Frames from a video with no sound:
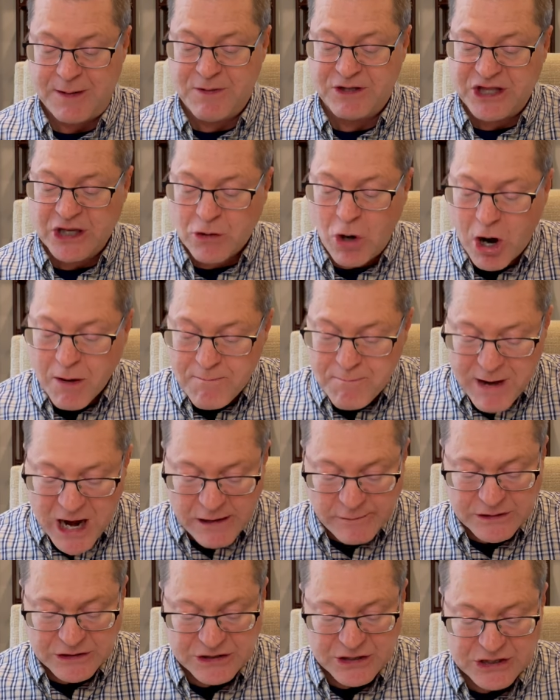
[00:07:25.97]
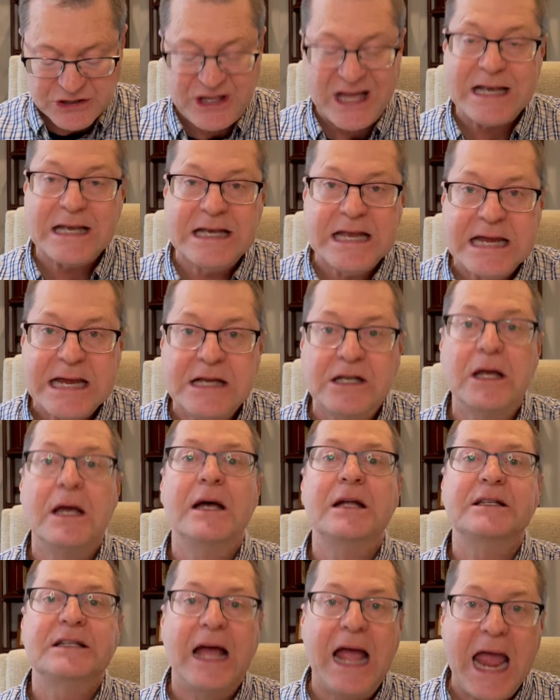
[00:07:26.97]
but there are marriages that need
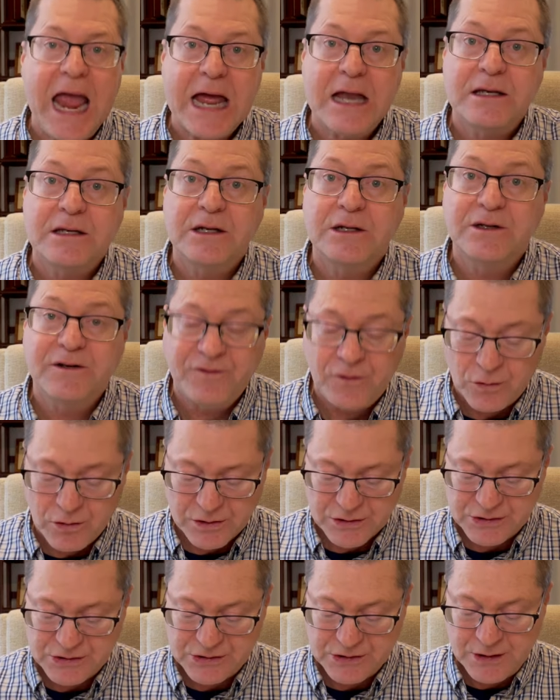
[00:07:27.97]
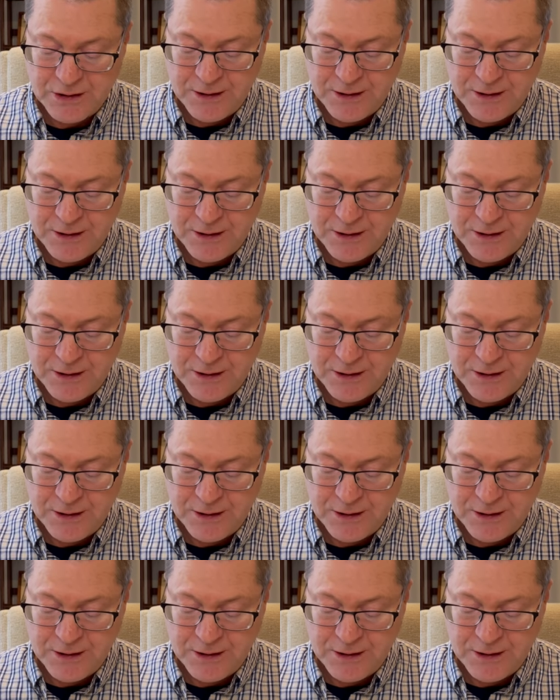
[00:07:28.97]
to end in divorce.